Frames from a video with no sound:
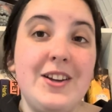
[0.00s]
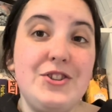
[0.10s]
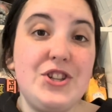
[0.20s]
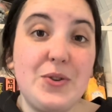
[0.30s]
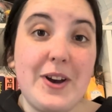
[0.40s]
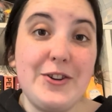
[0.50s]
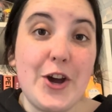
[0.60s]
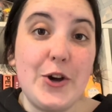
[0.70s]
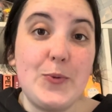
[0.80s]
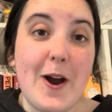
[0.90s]
Do I
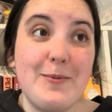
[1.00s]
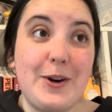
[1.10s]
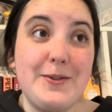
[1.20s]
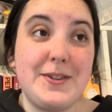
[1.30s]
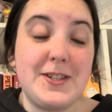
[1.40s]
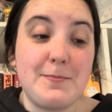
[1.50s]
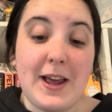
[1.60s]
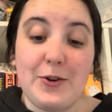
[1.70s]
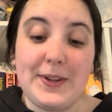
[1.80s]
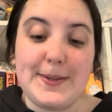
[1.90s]
know where I'm going to
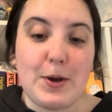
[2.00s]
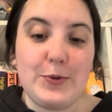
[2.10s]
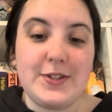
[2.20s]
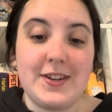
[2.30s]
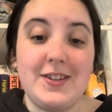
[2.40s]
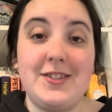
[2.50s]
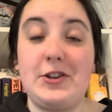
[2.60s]
display all these posters?